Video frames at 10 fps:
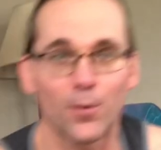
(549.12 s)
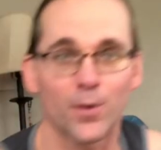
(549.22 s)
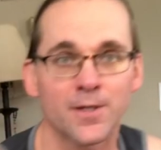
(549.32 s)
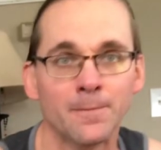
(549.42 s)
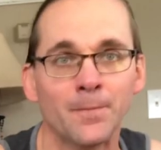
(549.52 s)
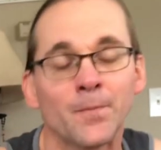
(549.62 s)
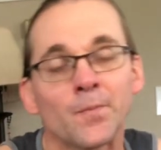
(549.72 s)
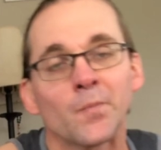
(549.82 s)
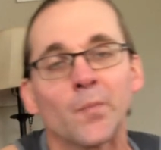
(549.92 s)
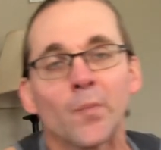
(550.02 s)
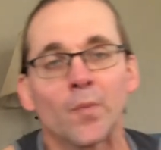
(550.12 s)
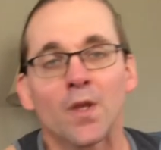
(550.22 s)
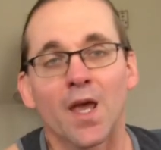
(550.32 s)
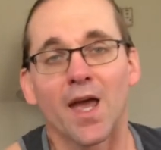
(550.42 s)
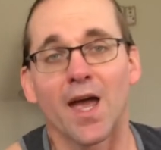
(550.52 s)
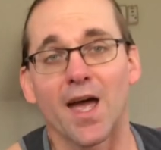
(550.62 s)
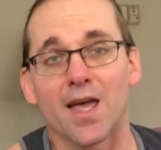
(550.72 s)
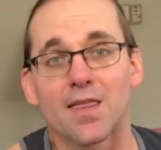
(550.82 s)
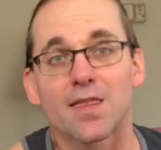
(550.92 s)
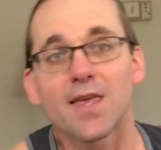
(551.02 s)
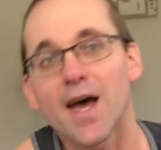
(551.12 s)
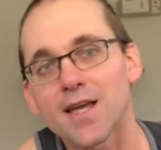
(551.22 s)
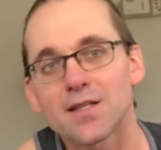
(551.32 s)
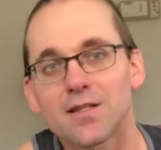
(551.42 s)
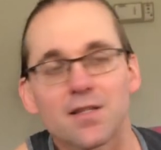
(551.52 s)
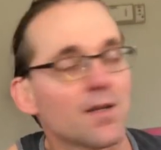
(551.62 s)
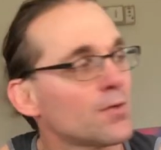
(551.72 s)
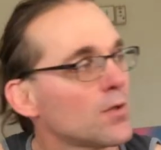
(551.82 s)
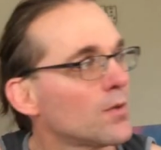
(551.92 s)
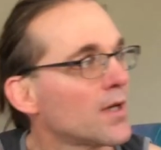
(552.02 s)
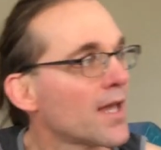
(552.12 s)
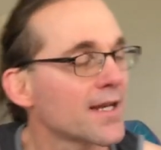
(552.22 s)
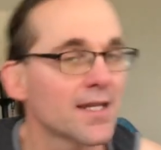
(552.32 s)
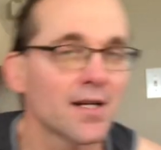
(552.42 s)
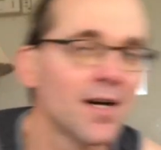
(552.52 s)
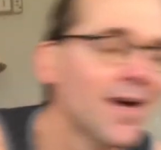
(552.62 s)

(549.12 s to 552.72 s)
boys. And that gives you an idea